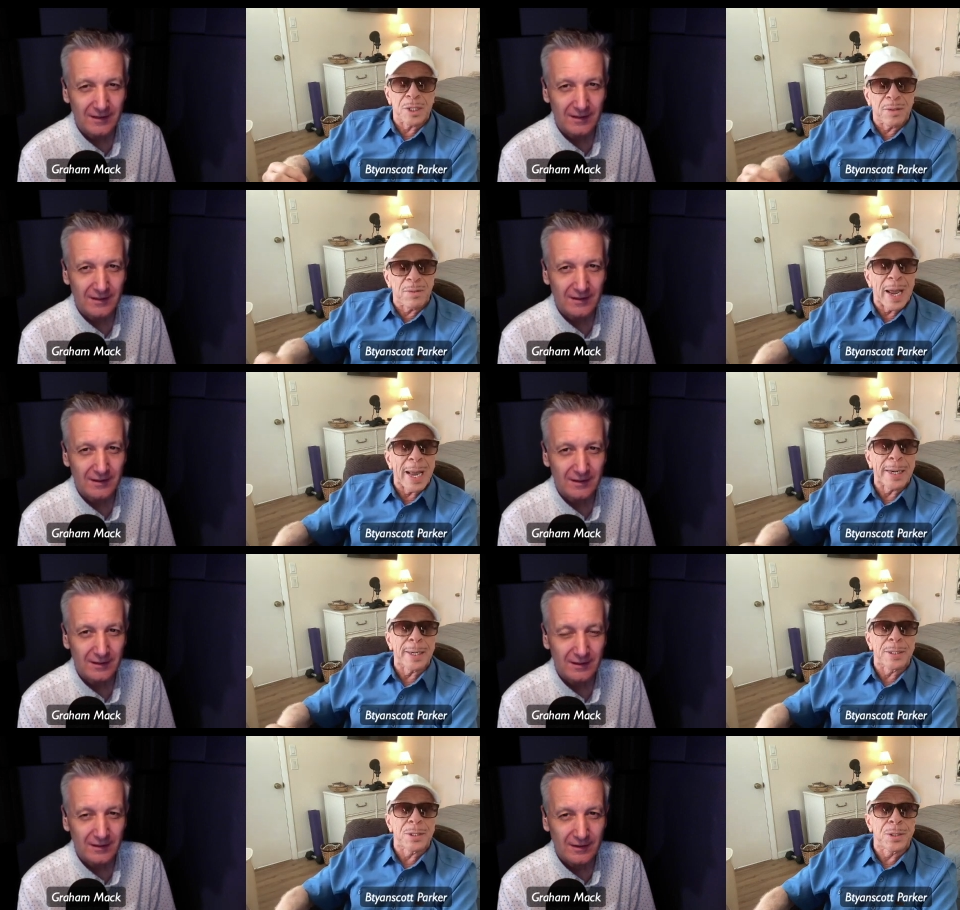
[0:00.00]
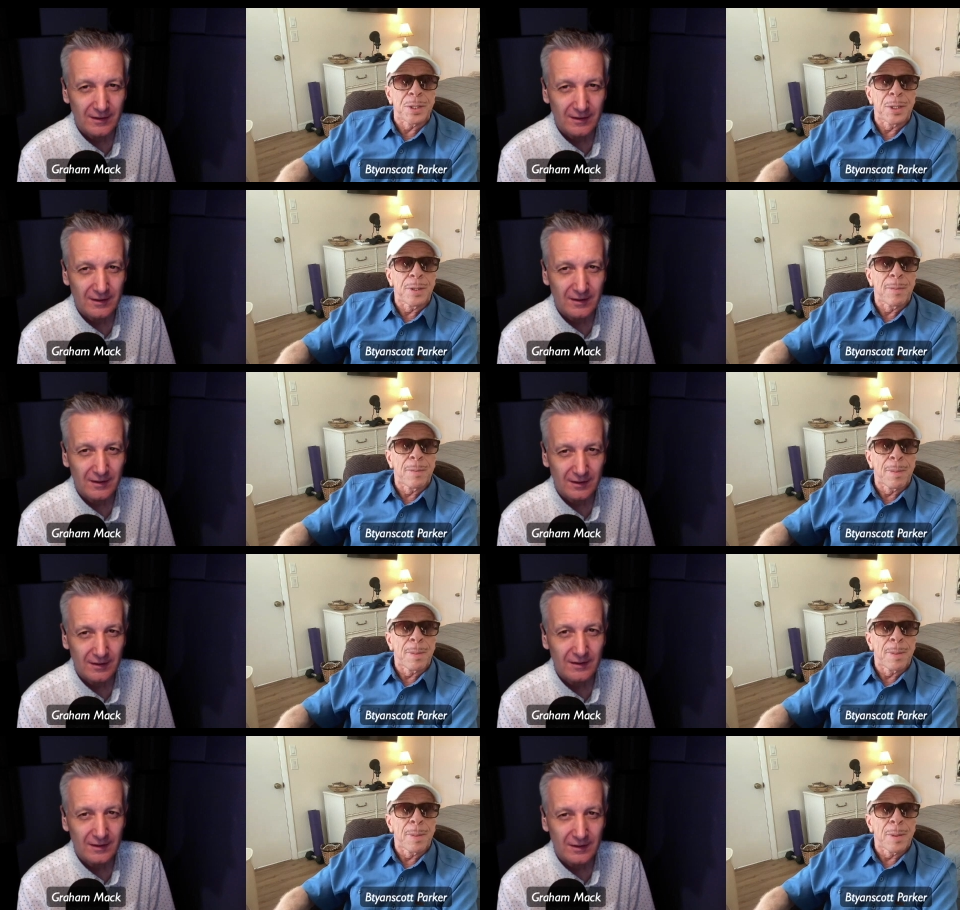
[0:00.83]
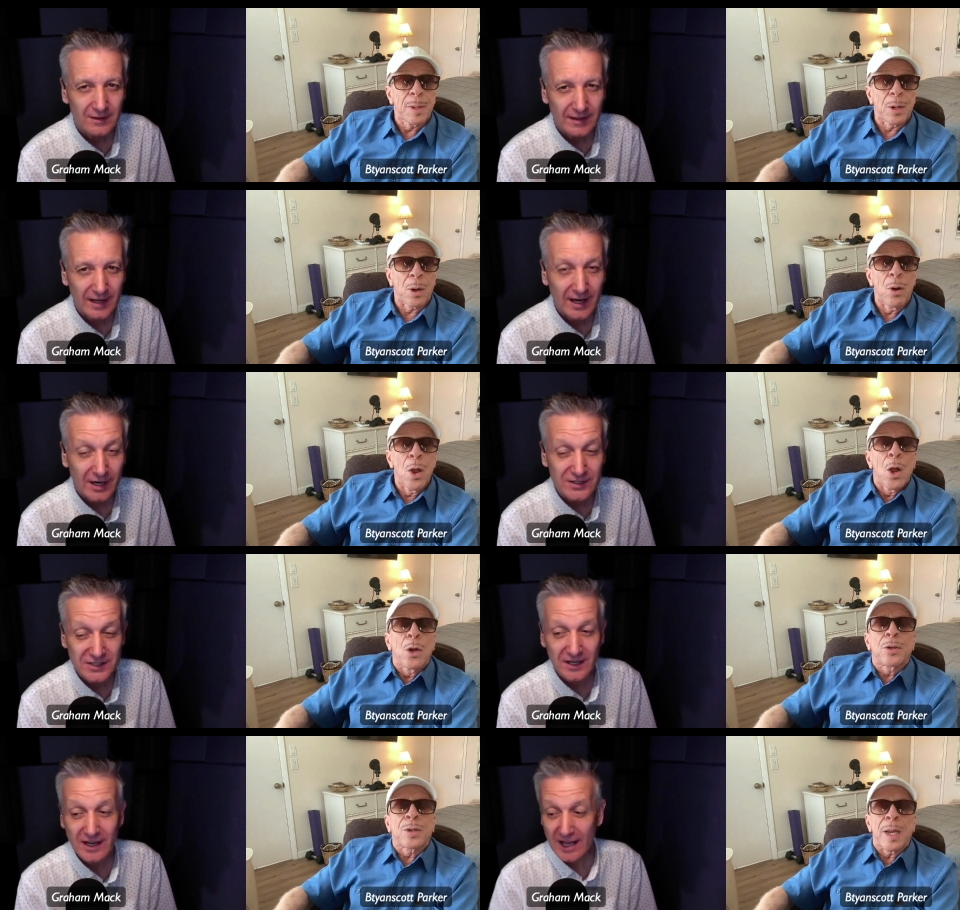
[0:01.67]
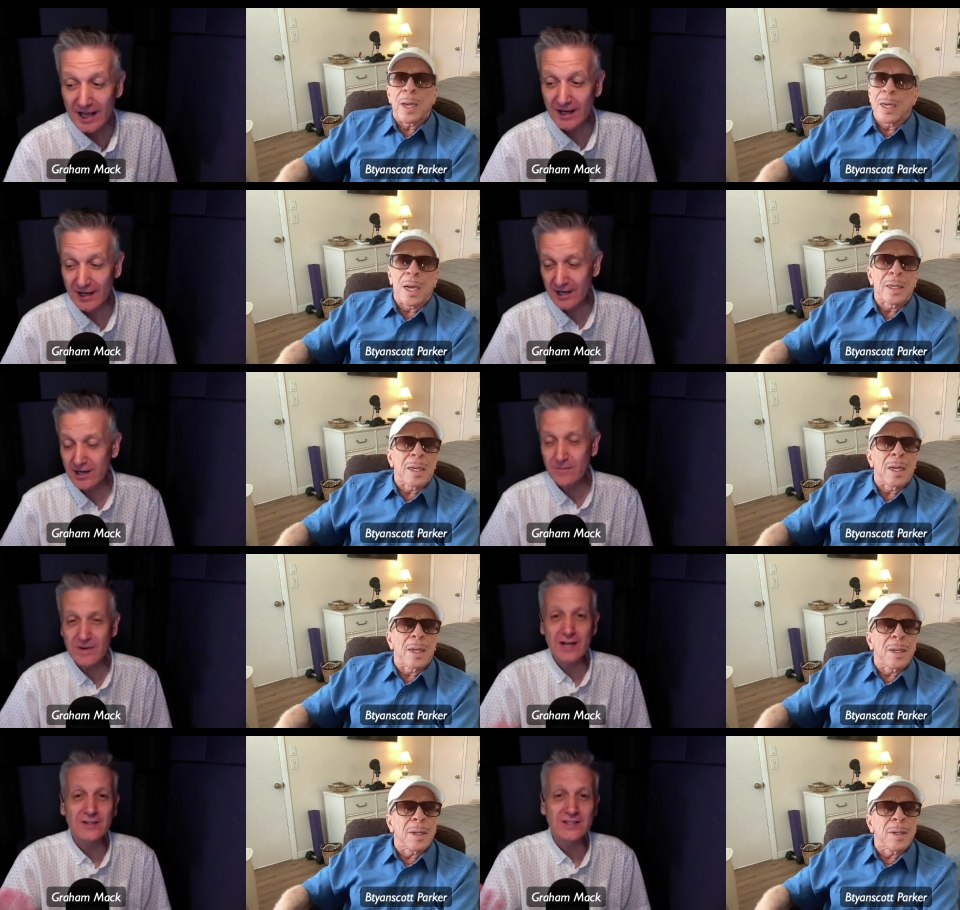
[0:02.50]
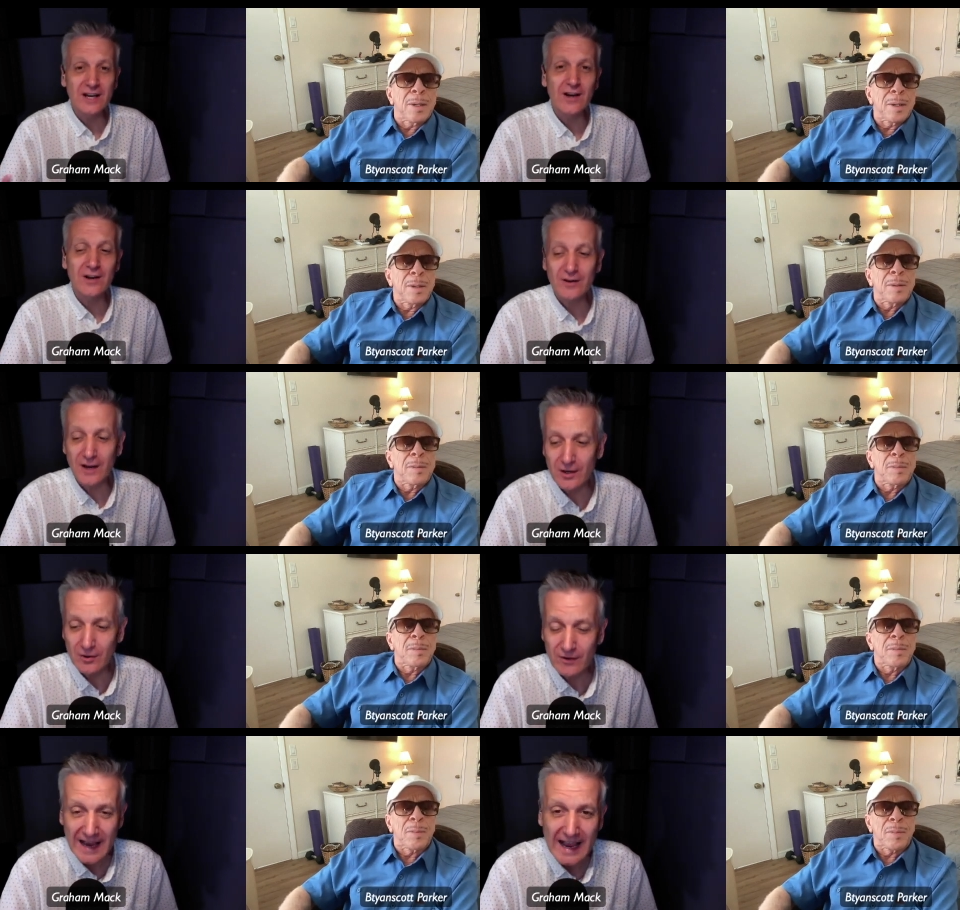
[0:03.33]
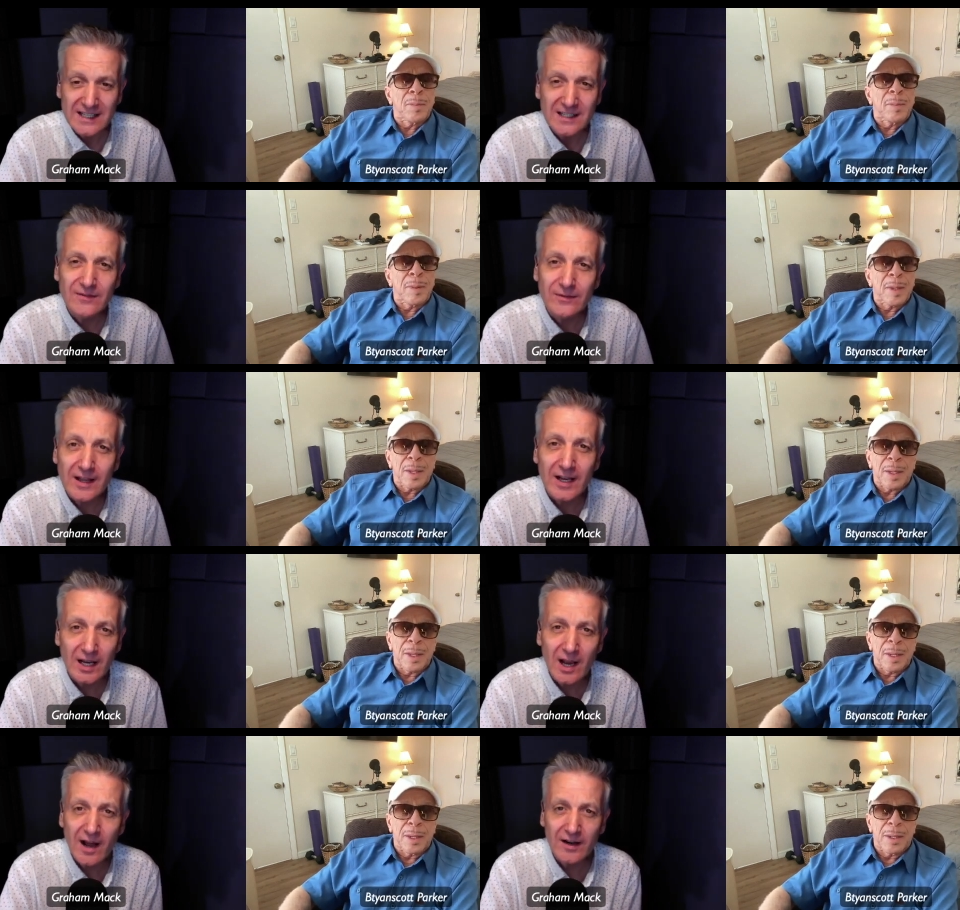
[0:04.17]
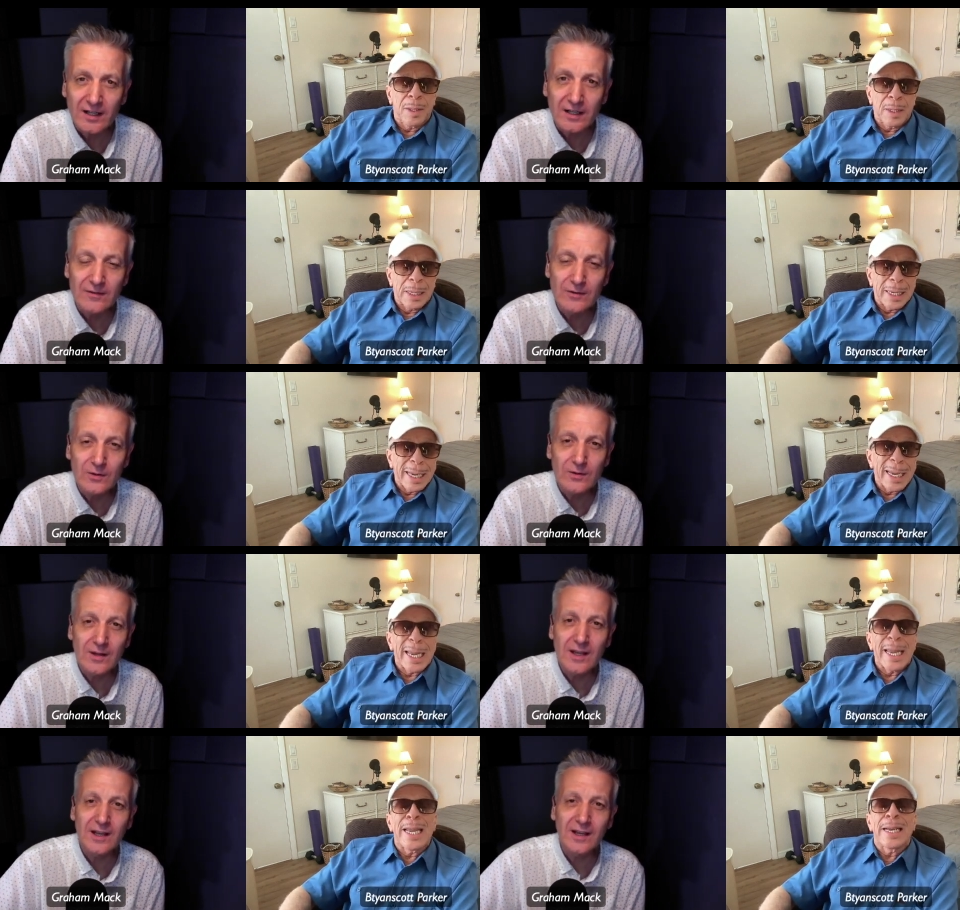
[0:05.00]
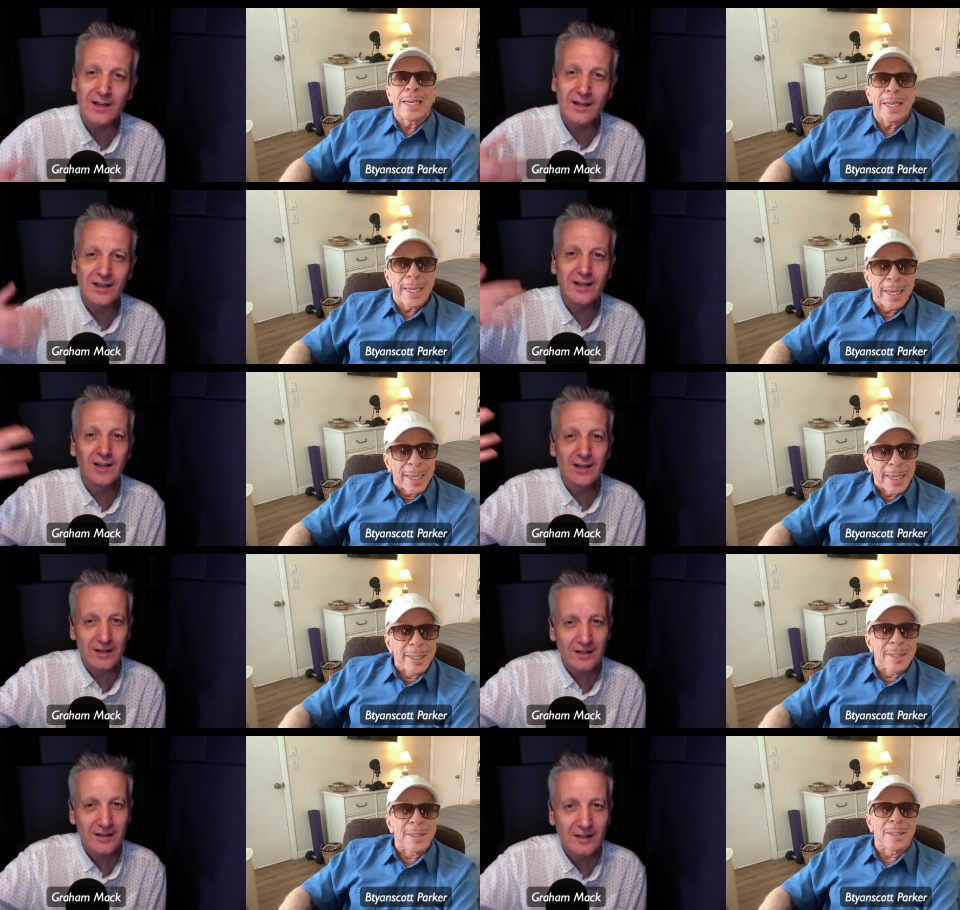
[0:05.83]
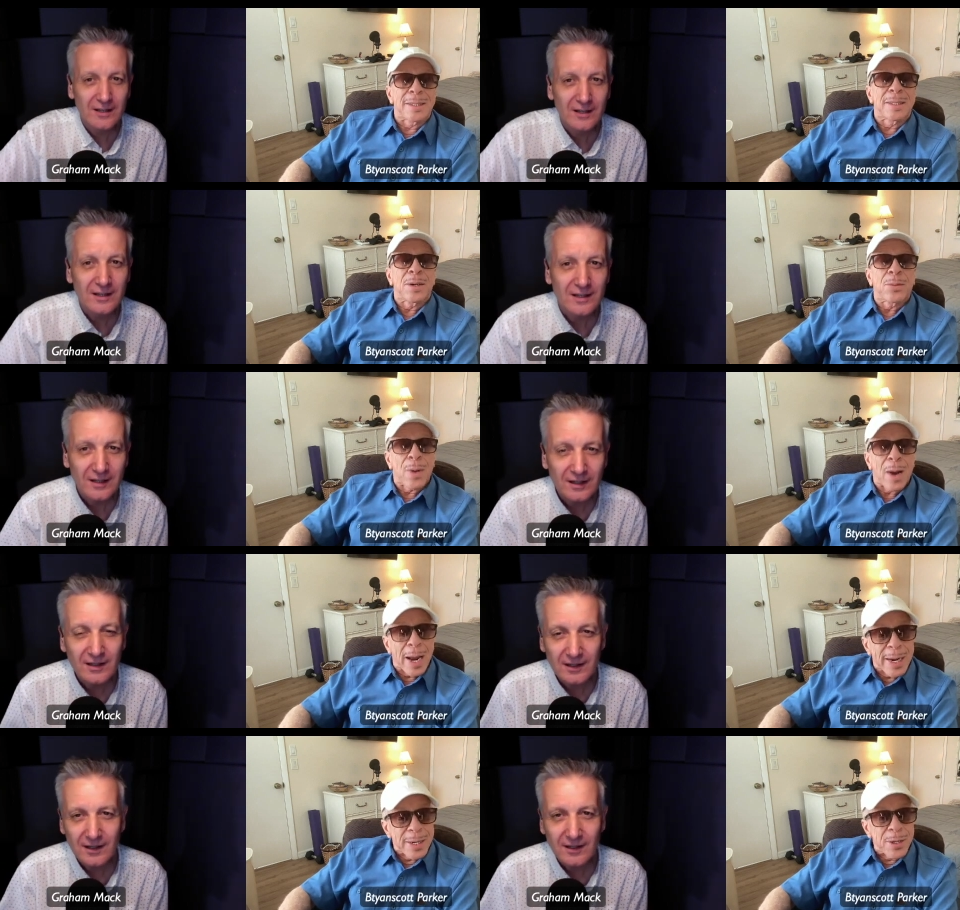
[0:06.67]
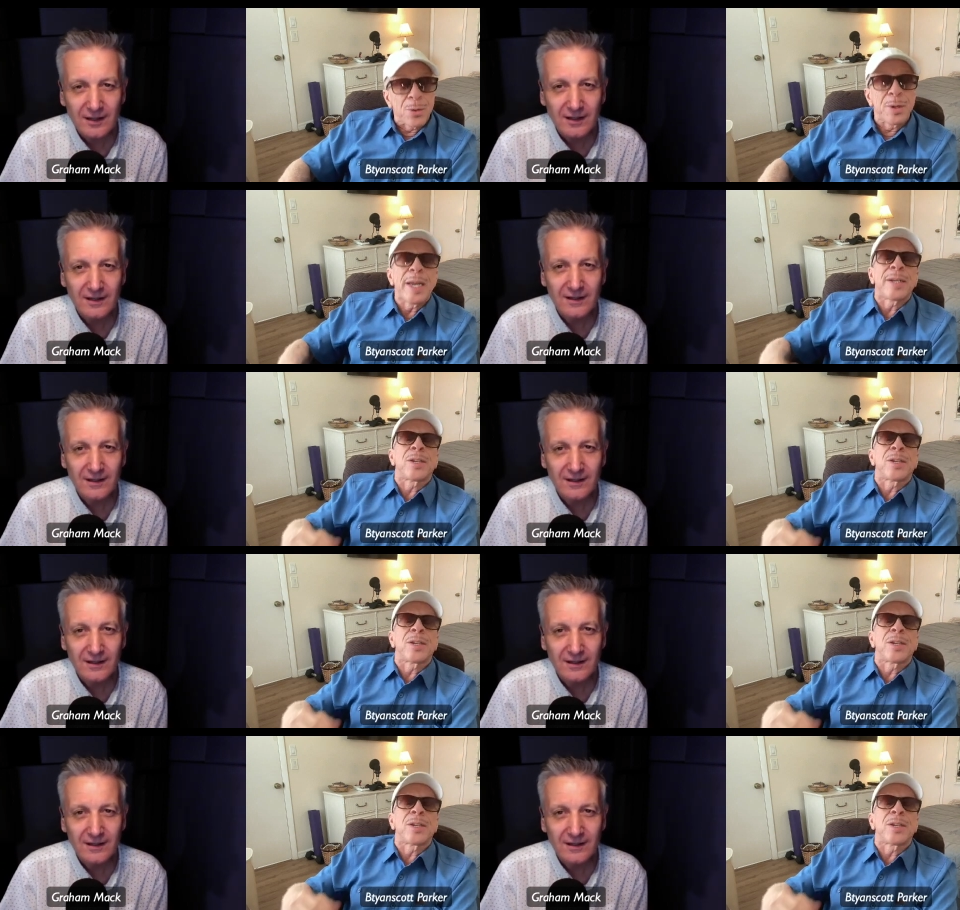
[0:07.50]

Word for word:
Speaker 1: its advantage. You
Speaker 2: know, because it can be a creative thing, can't it? If you're thinking, it is right.
Speaker 1: Yeah. You